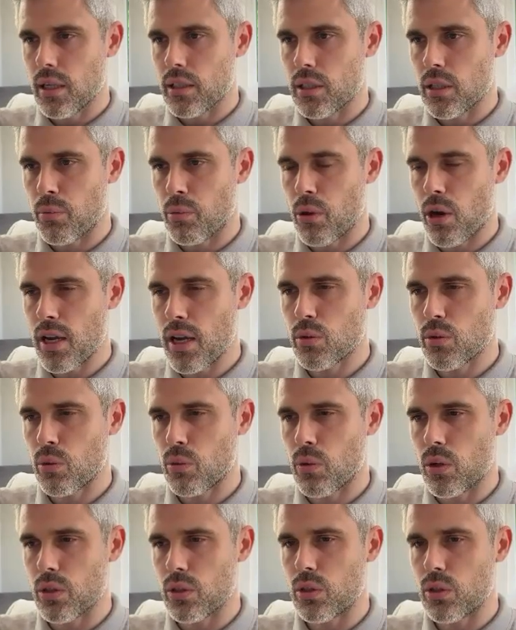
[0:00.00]
So price
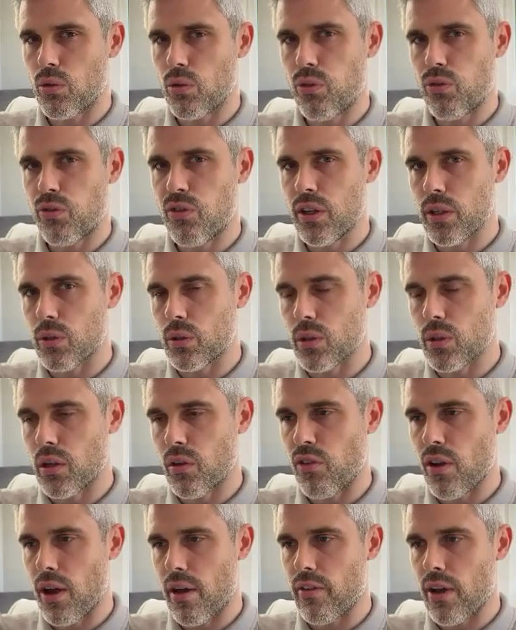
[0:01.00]
will want to fill the
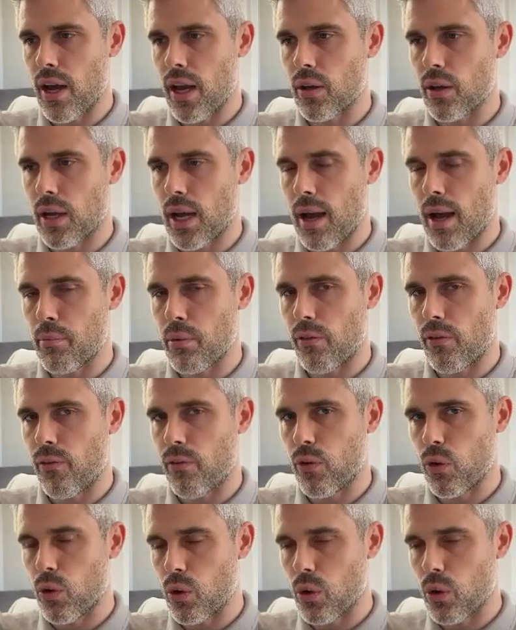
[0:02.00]
fair value gap
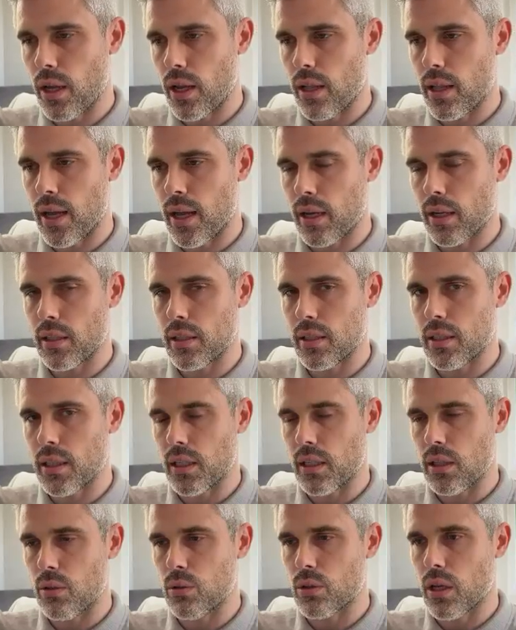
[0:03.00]
before it then
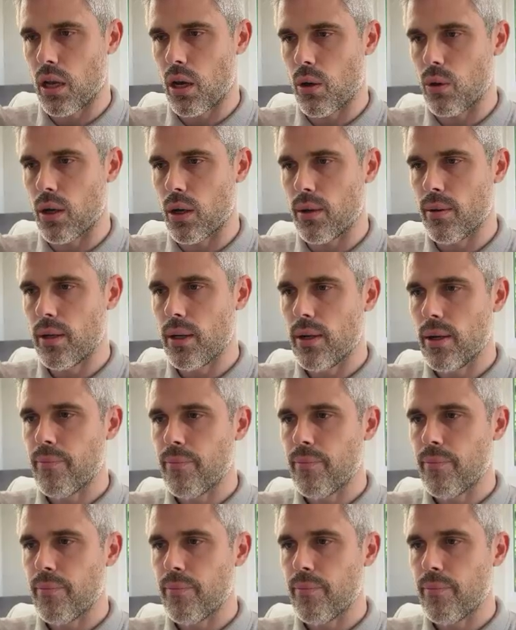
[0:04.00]
continues lower.